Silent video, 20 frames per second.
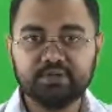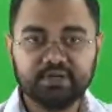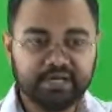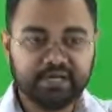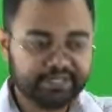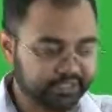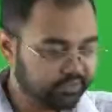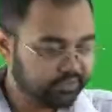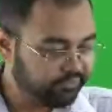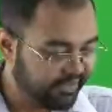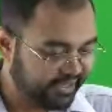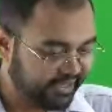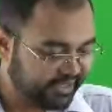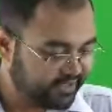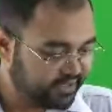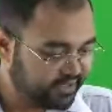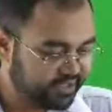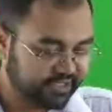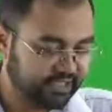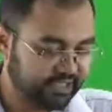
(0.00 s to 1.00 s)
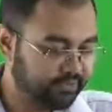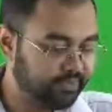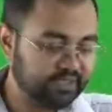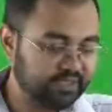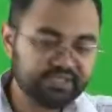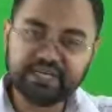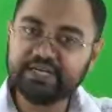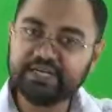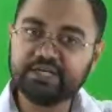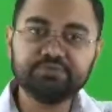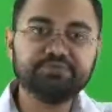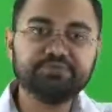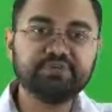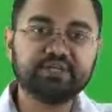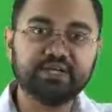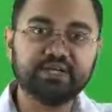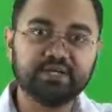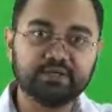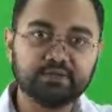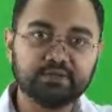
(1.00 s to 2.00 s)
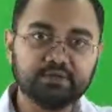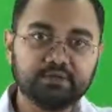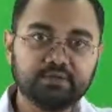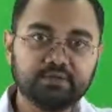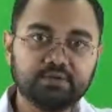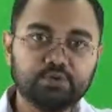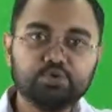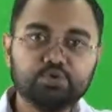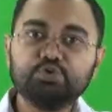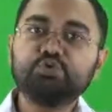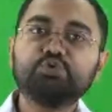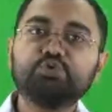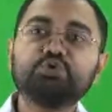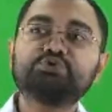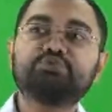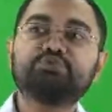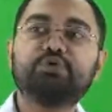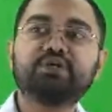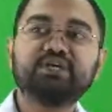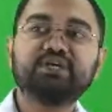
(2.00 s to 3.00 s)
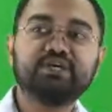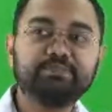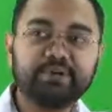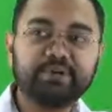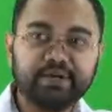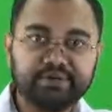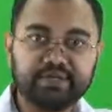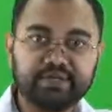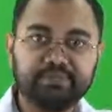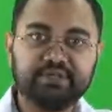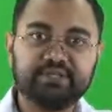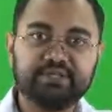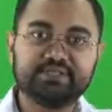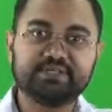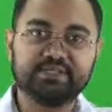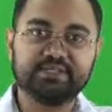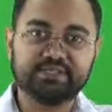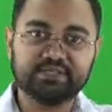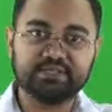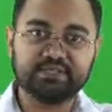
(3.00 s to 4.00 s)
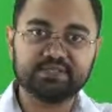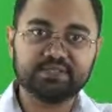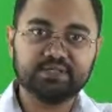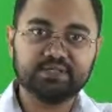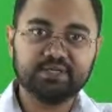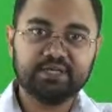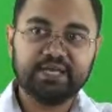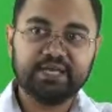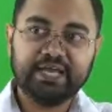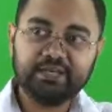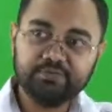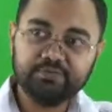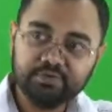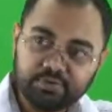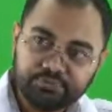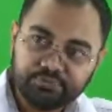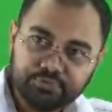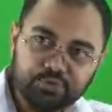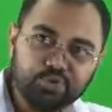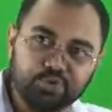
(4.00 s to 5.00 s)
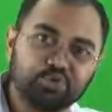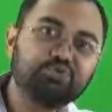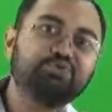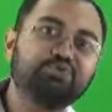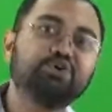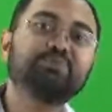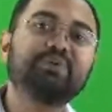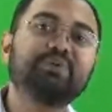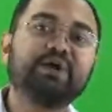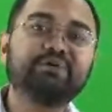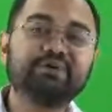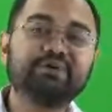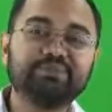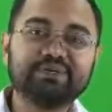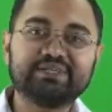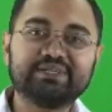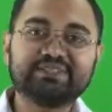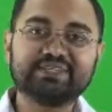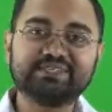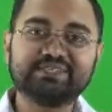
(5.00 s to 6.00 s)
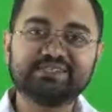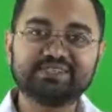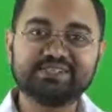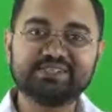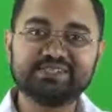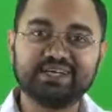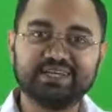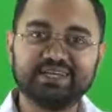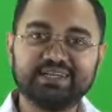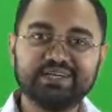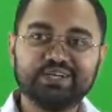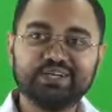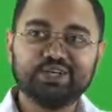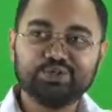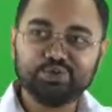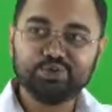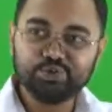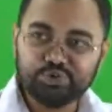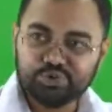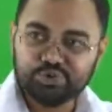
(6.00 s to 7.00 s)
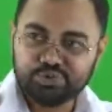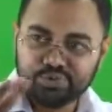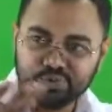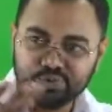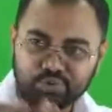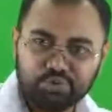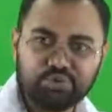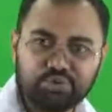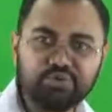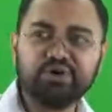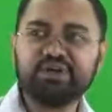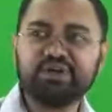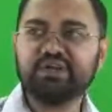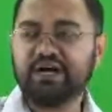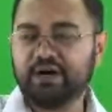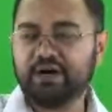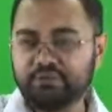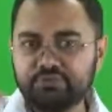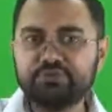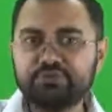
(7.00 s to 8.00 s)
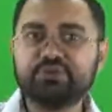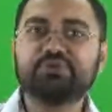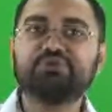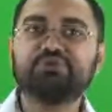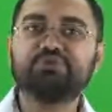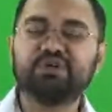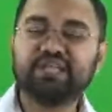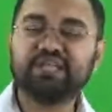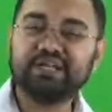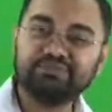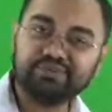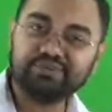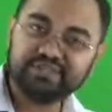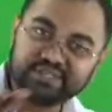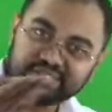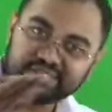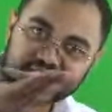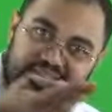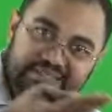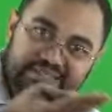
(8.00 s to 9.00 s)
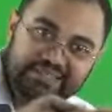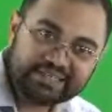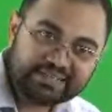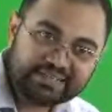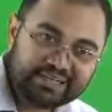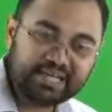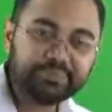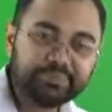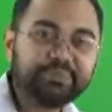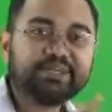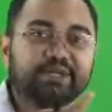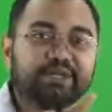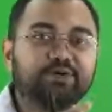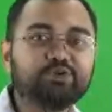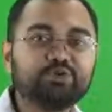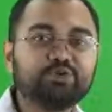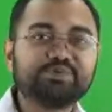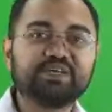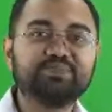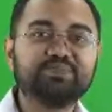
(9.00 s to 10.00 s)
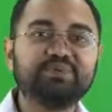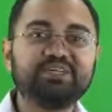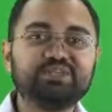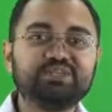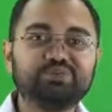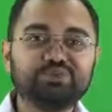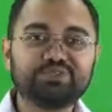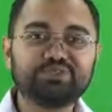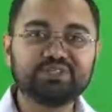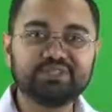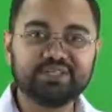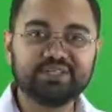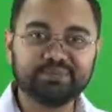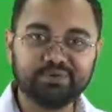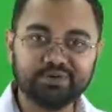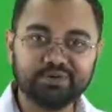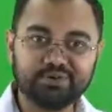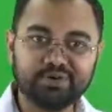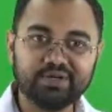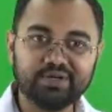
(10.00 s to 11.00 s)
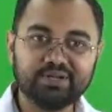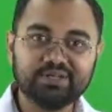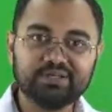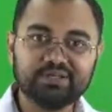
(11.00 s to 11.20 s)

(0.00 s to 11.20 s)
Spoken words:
Otherwise, the statements are difficult. Who knows what are biochemical sensors? And even if you know what biochemical sensors are, do you know, or how would you know that whether carbon nanotubes are being used in them or not?